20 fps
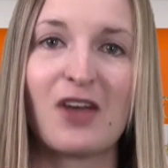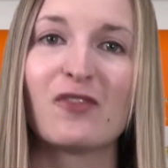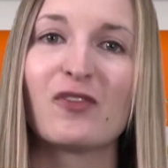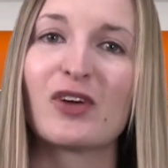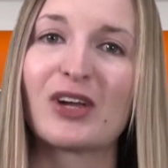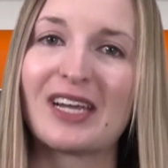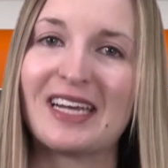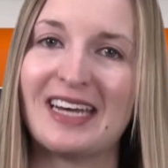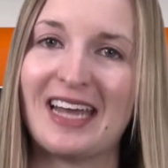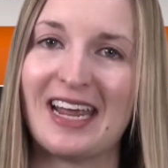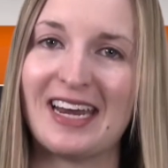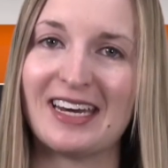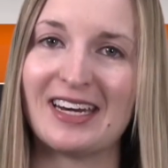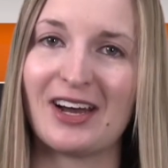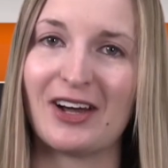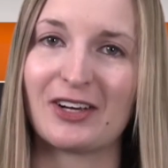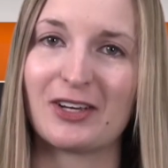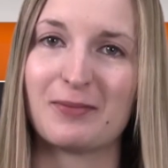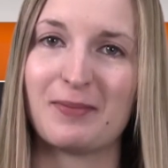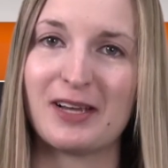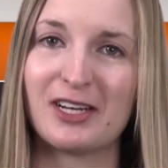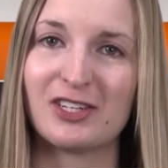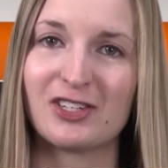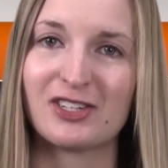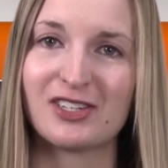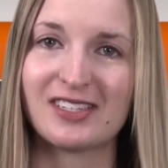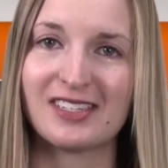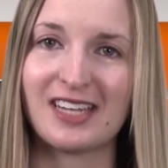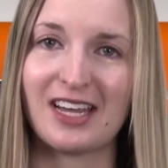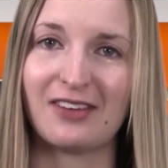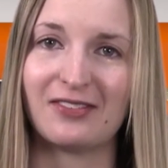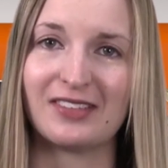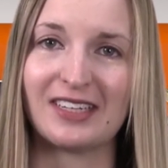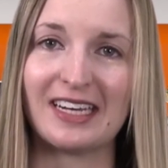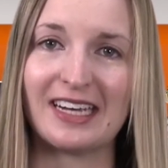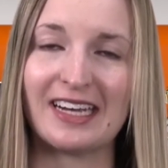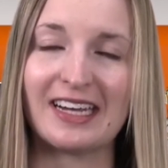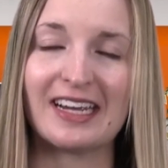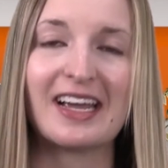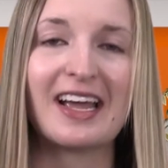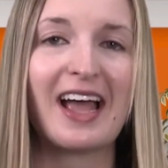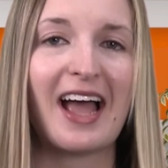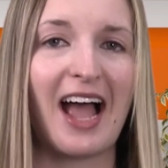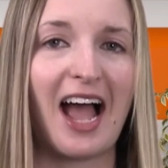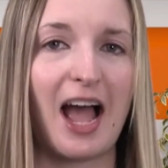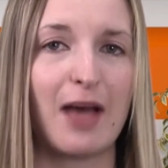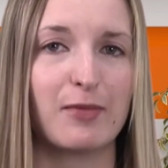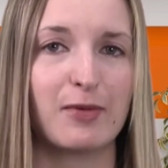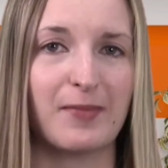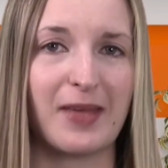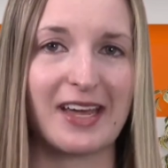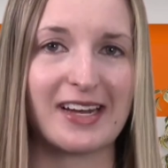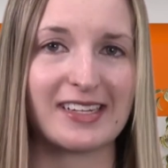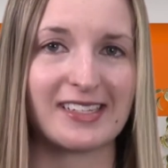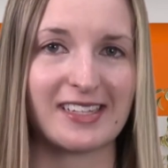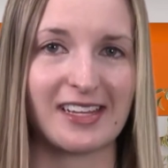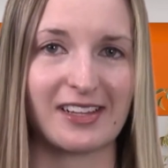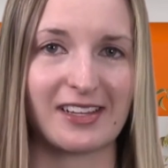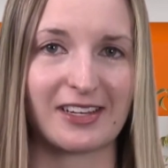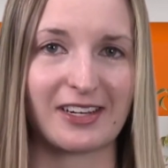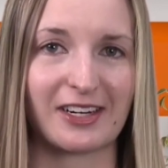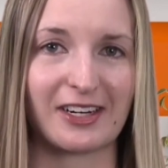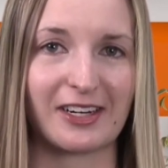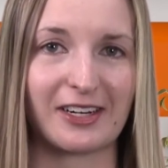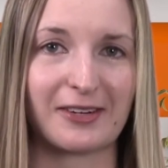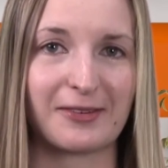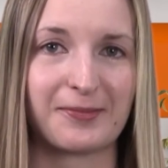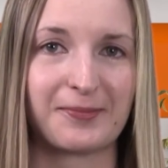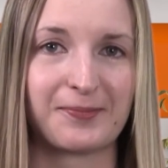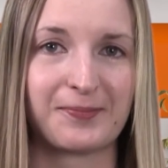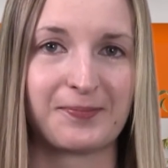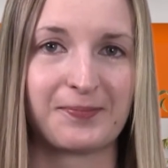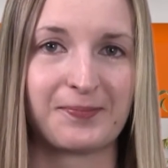For Canadian Occupational Safety, I'm Amanda Siliker.